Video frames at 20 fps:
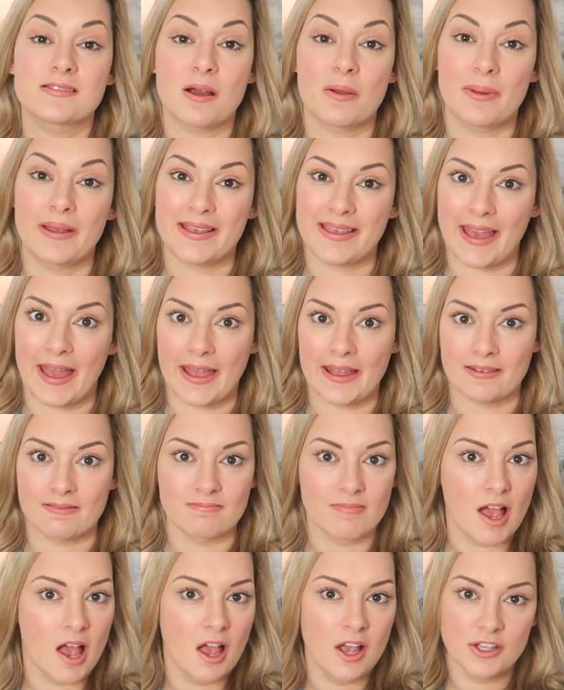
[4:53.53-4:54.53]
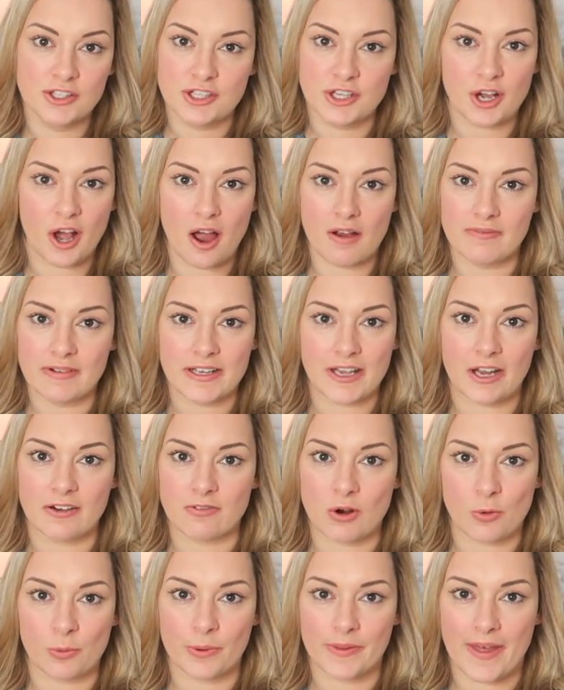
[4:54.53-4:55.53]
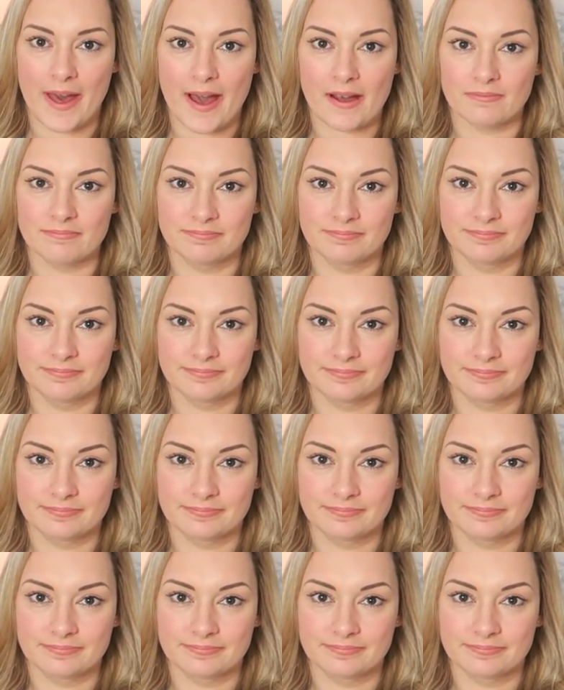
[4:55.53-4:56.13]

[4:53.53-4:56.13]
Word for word: so again you can't really go wrong with that.